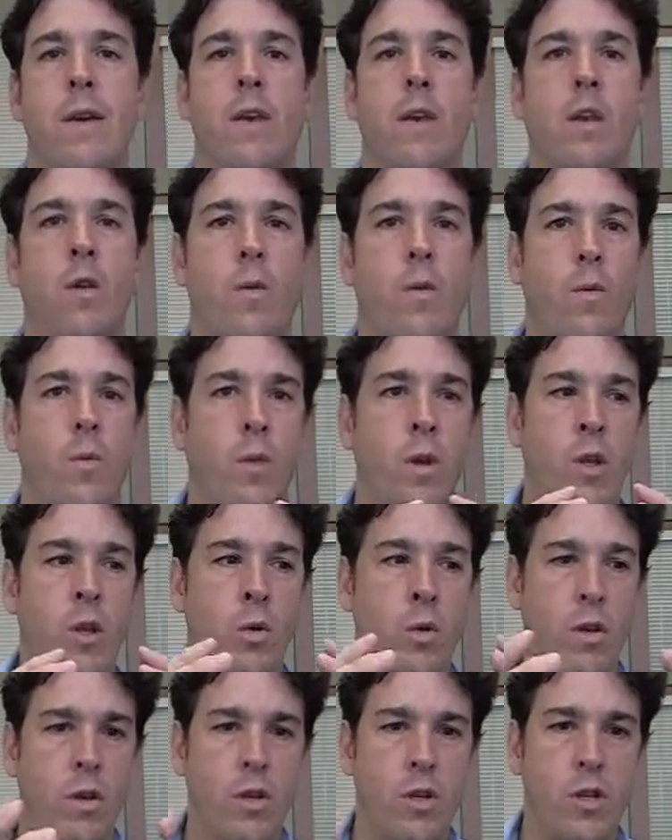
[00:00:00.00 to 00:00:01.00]
when
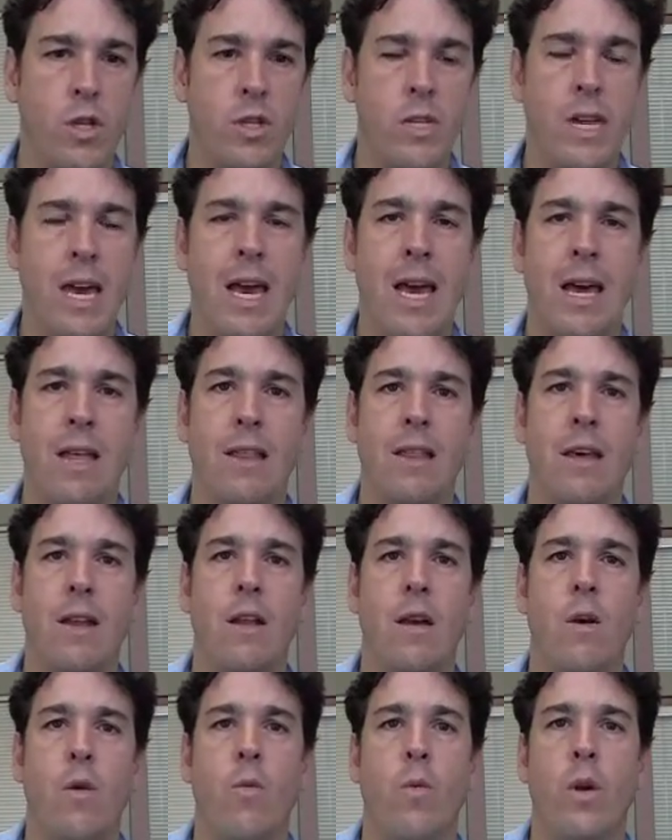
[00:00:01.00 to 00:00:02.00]
you understand that